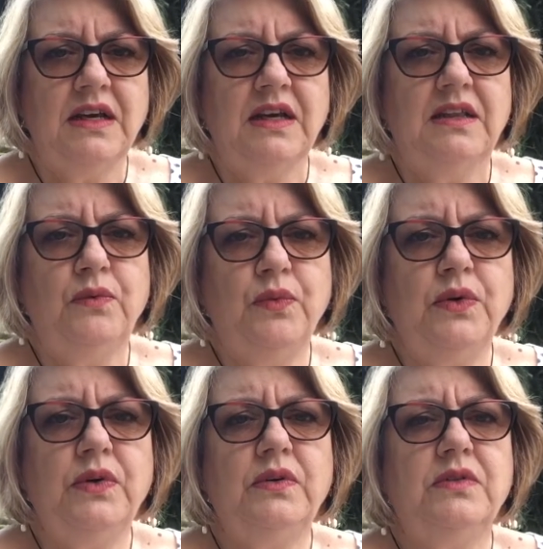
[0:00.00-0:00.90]
The
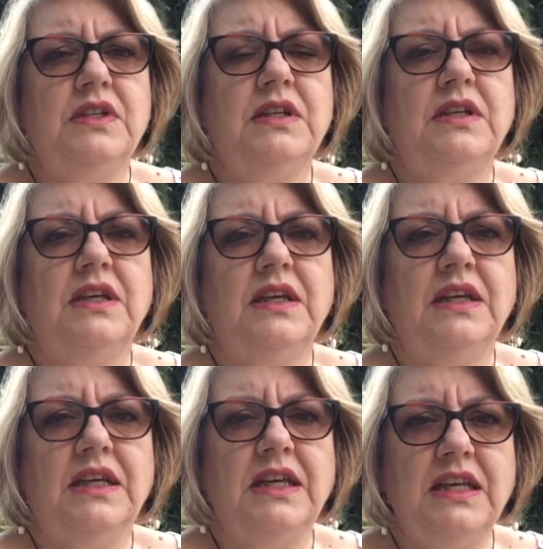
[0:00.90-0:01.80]
world
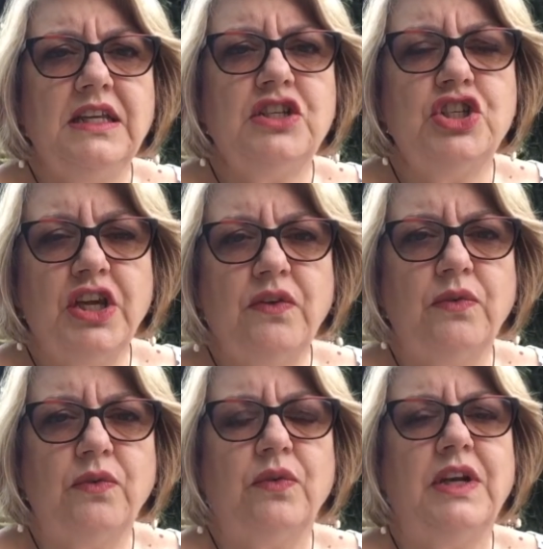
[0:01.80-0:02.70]
in
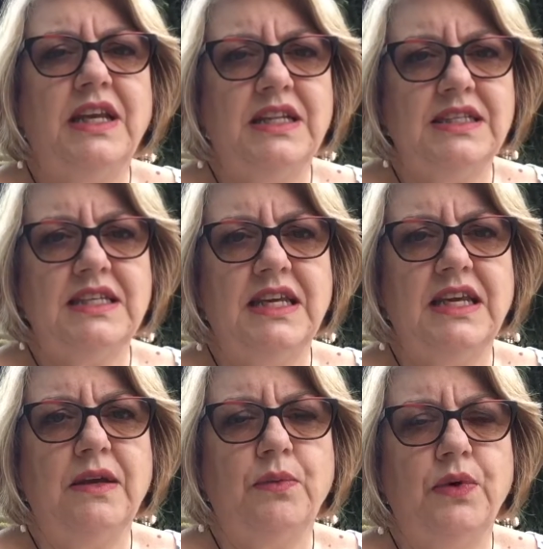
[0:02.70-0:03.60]
general needs to
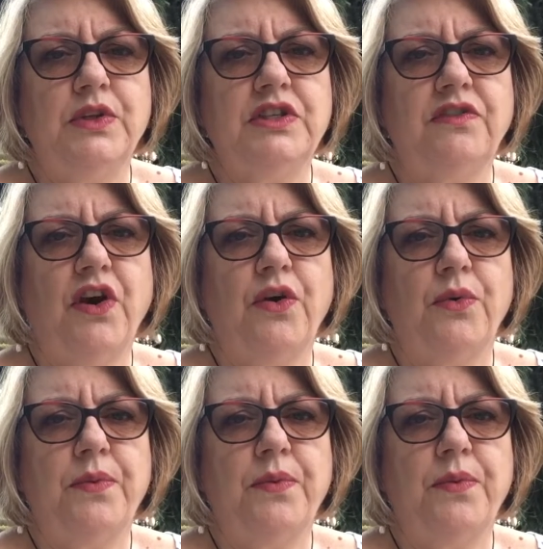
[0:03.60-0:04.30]
hear words of hope.